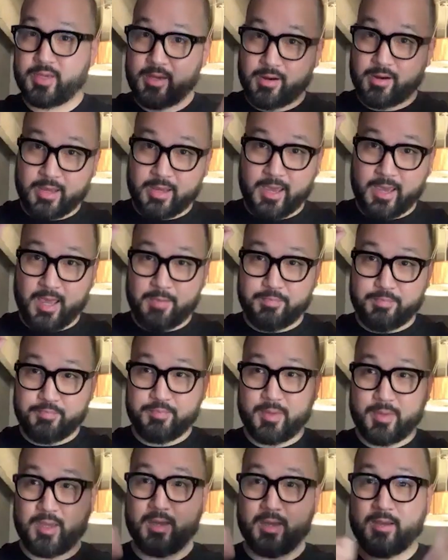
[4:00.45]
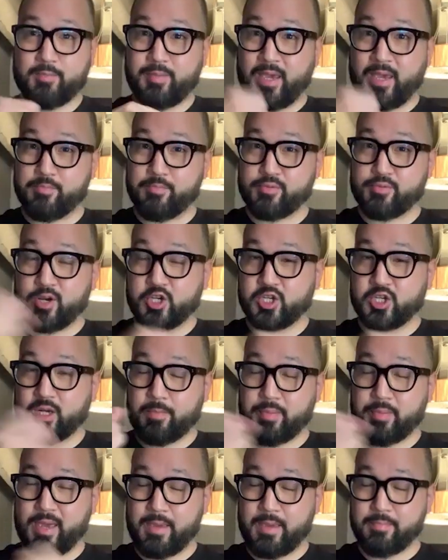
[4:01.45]
cap, a paintbrush, and a
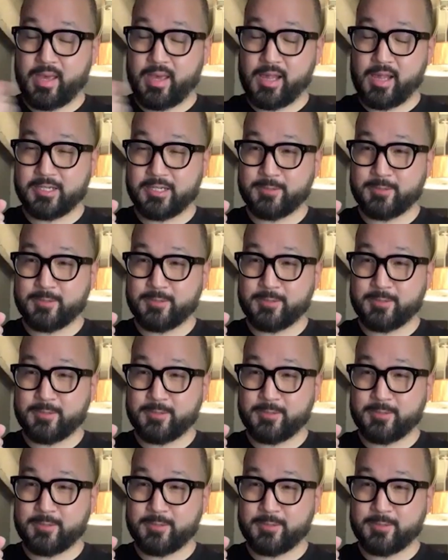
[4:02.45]
paint palette.